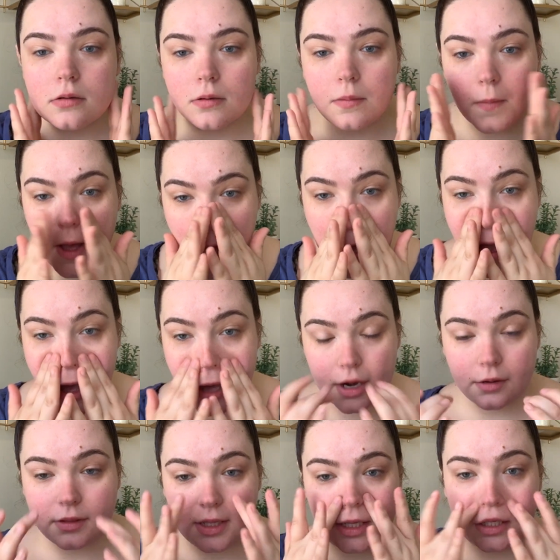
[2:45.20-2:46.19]
but I
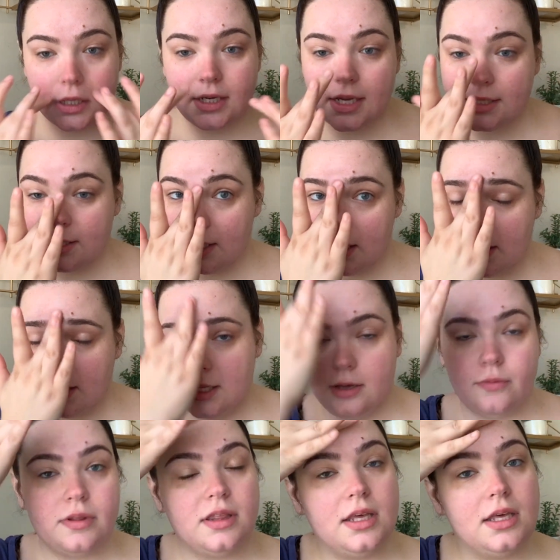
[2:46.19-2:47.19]
don't think it does anything
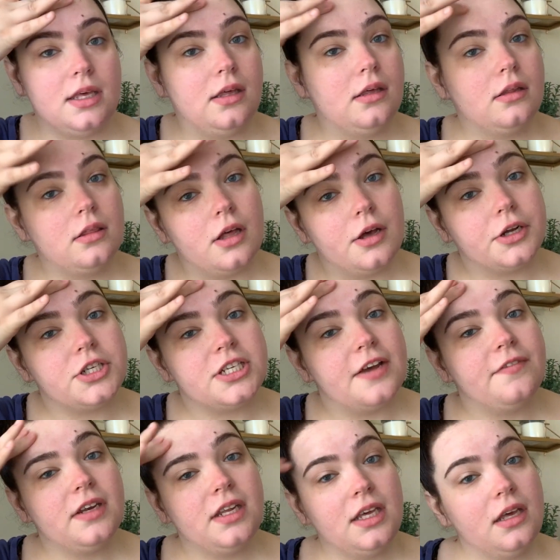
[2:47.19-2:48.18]
with the
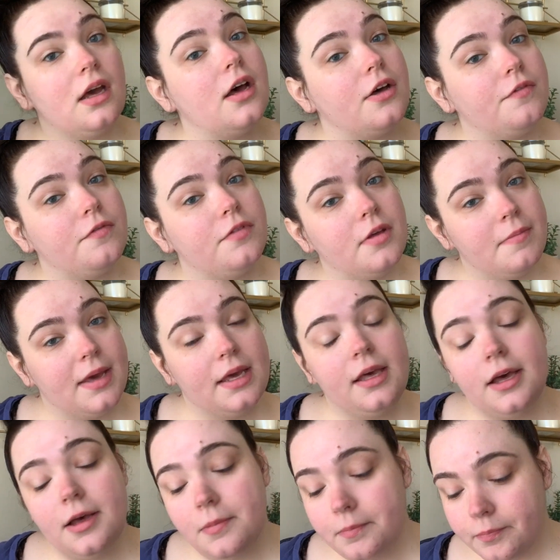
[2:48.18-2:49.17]
longevity of the
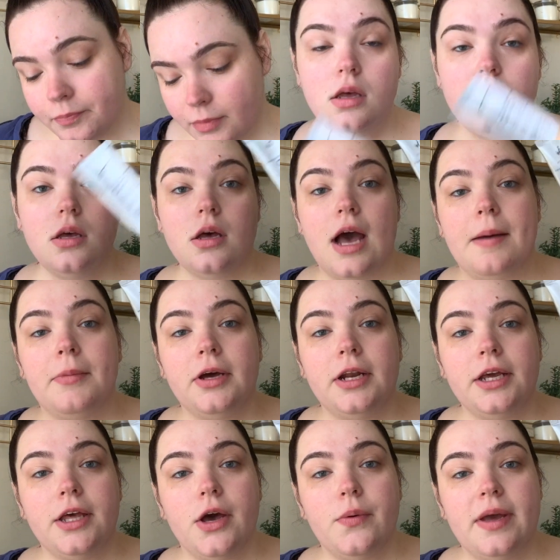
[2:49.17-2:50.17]
makeup. I'm gonna
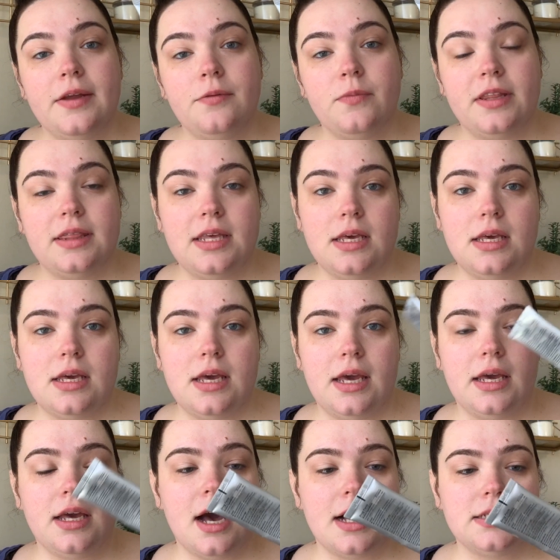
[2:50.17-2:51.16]
go in with the
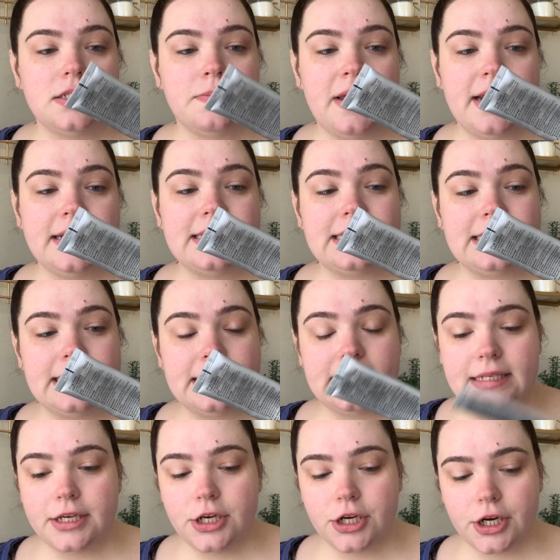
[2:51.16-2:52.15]
IT Cosmetics
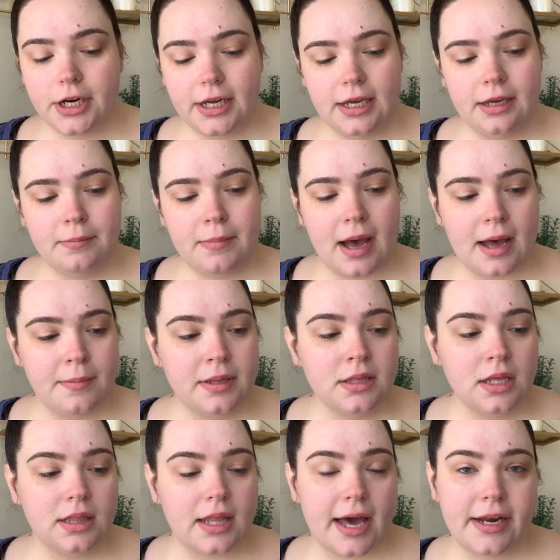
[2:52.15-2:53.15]
CC cream. I'm in
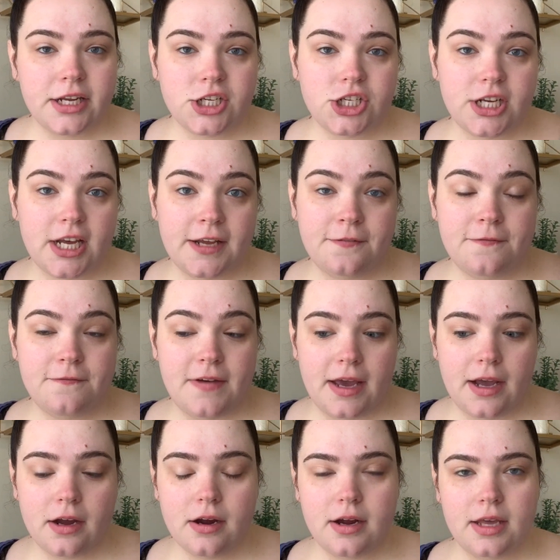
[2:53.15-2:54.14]
the lightest shade
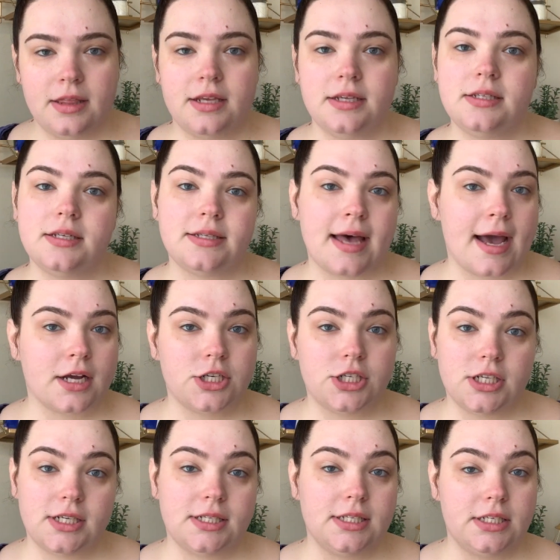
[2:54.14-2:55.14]
Fair, and this is
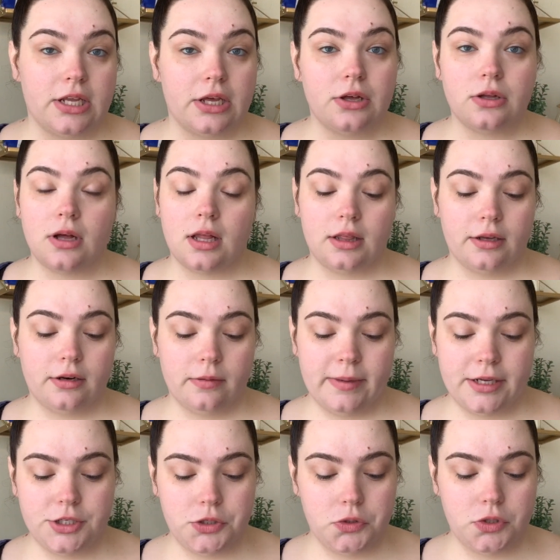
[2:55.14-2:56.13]
actually still a little
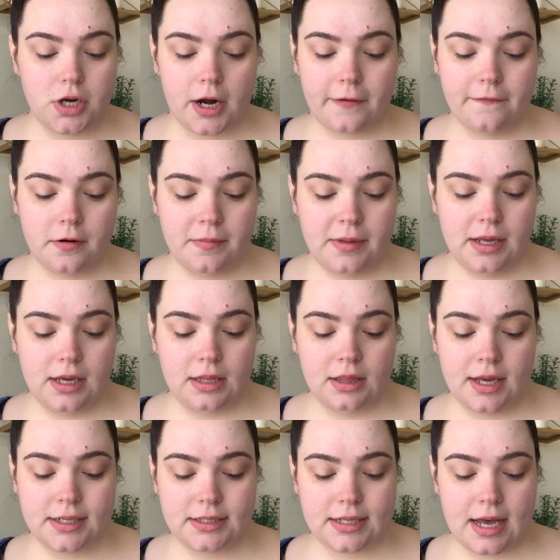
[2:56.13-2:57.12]
bit too dark for me
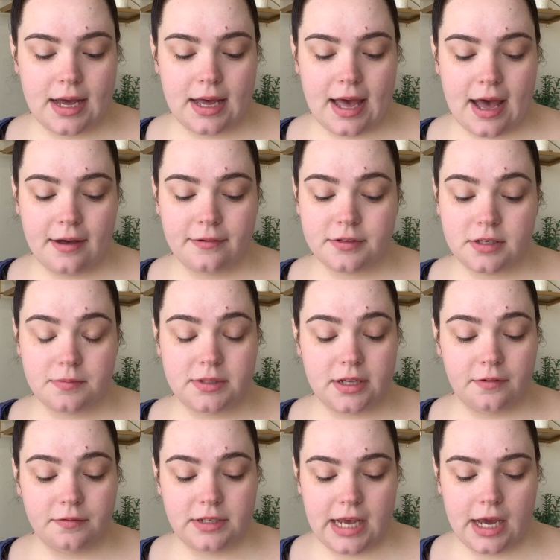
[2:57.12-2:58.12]
unless I have some
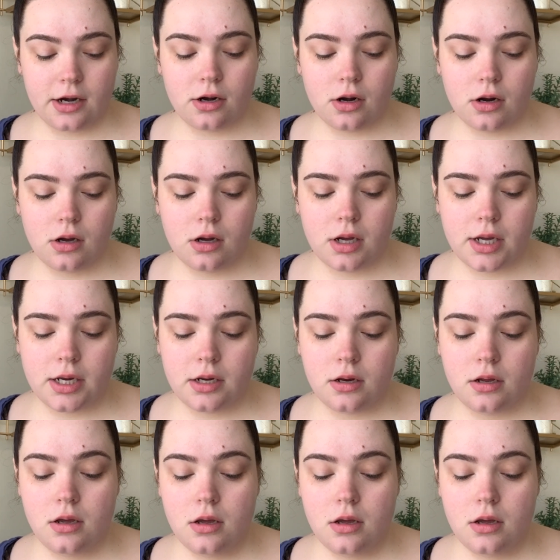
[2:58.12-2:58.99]
self tanner on